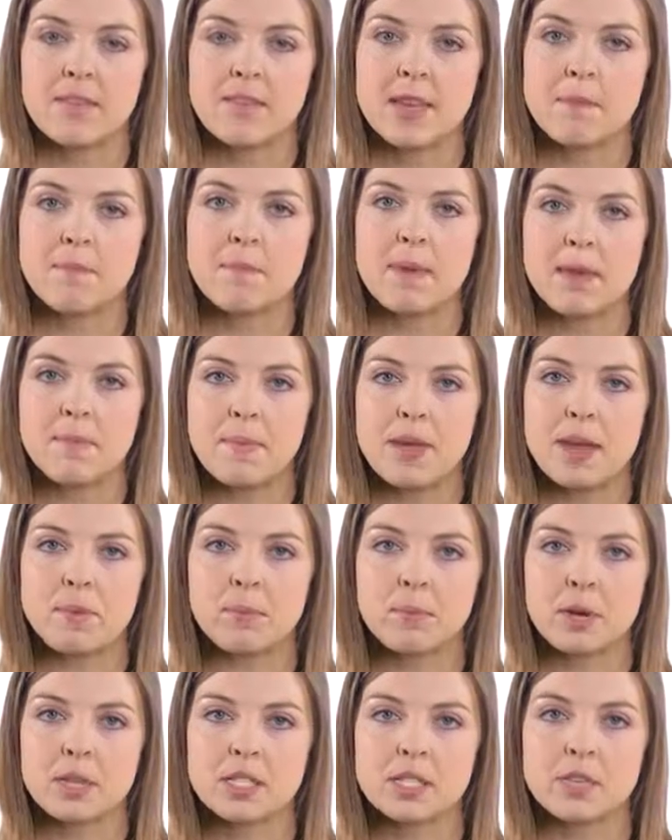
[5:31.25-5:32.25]
they may be
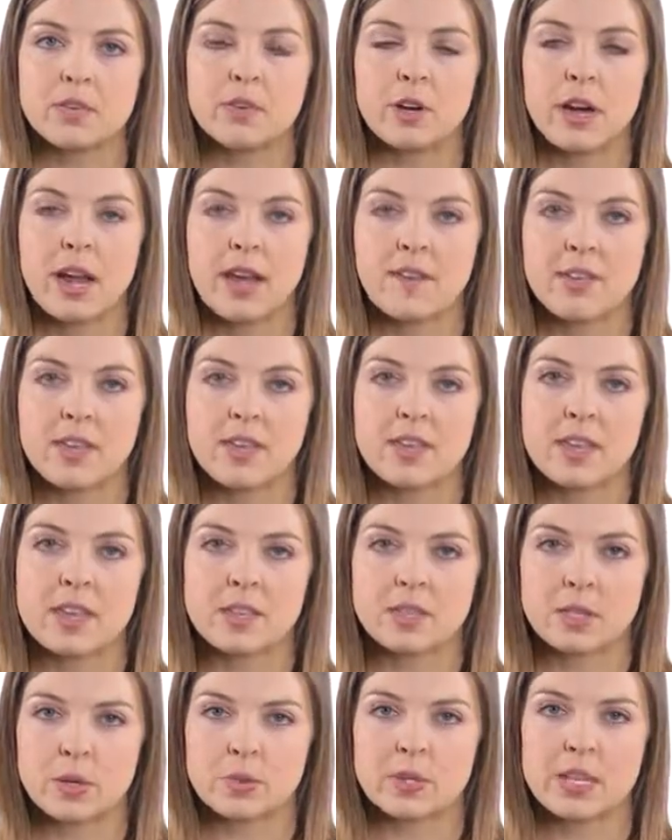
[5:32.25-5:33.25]
at risk for having
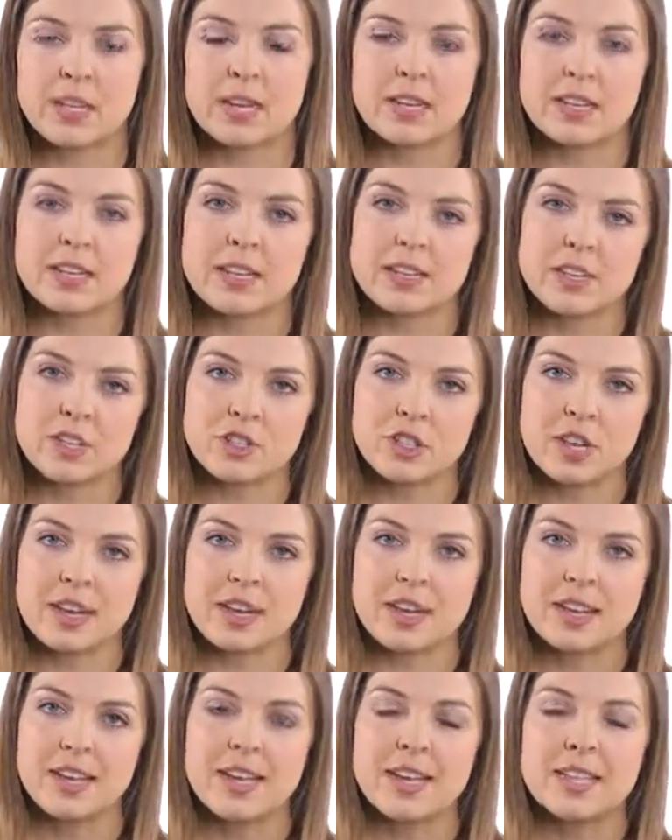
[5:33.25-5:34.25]
the associated
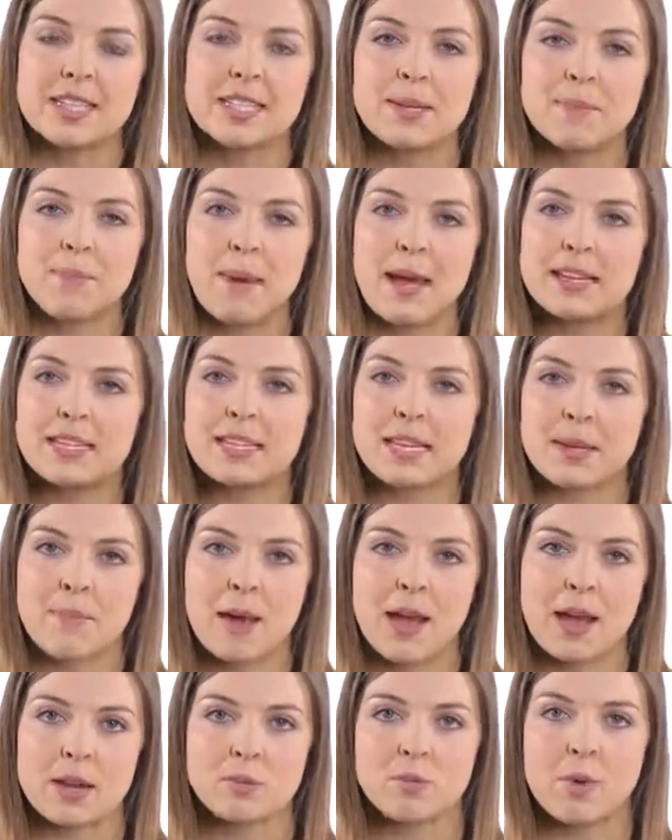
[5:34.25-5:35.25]
condition, depending
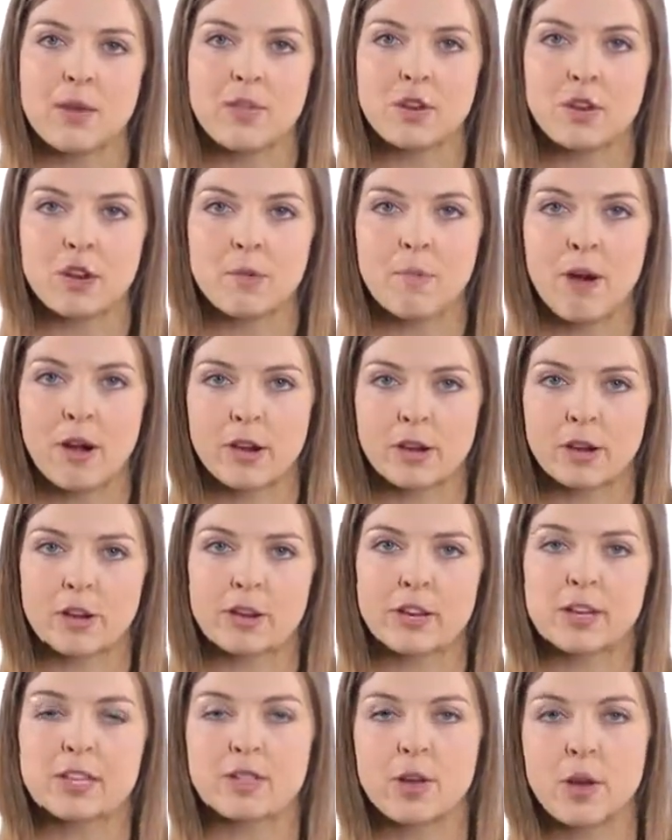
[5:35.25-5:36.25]
upon whether your
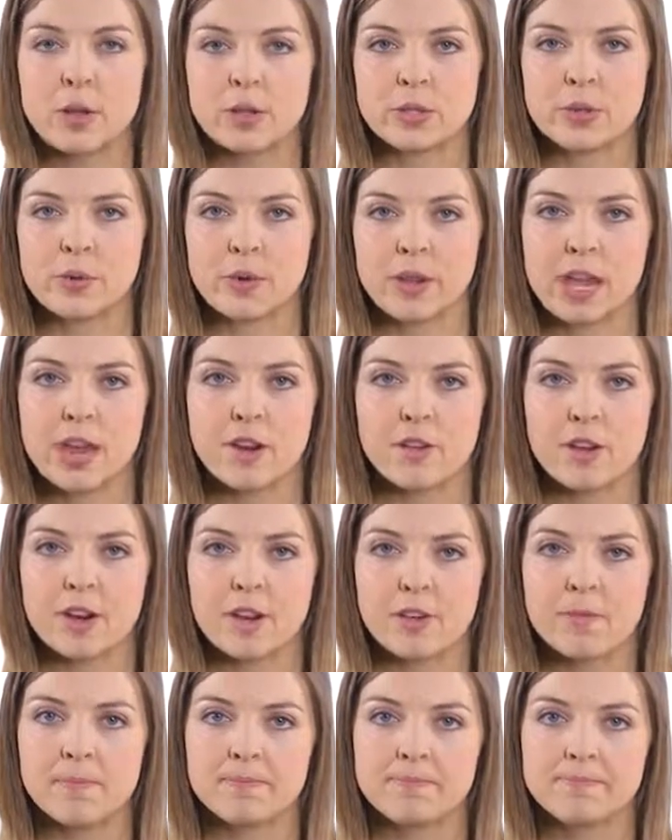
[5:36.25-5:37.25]
partner is also a
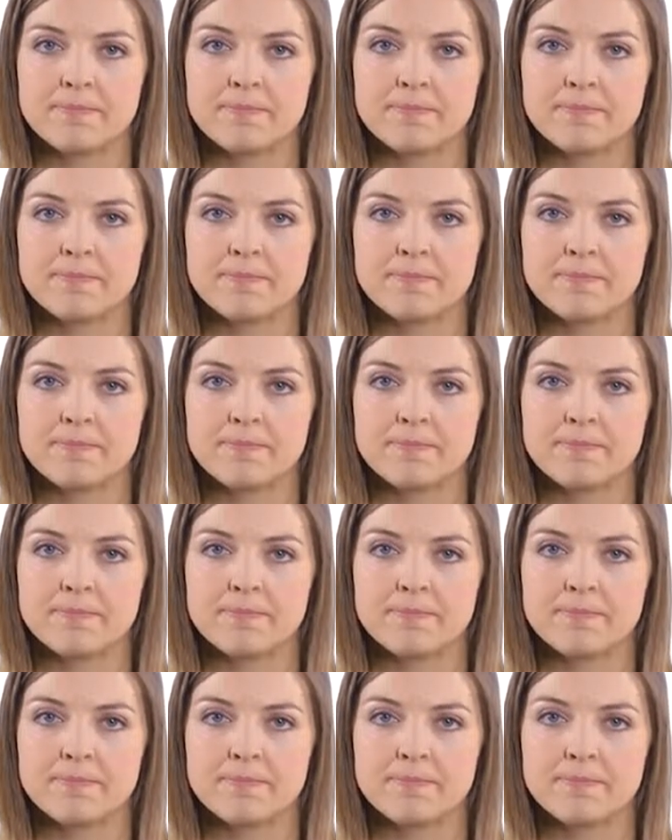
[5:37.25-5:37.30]
carrier.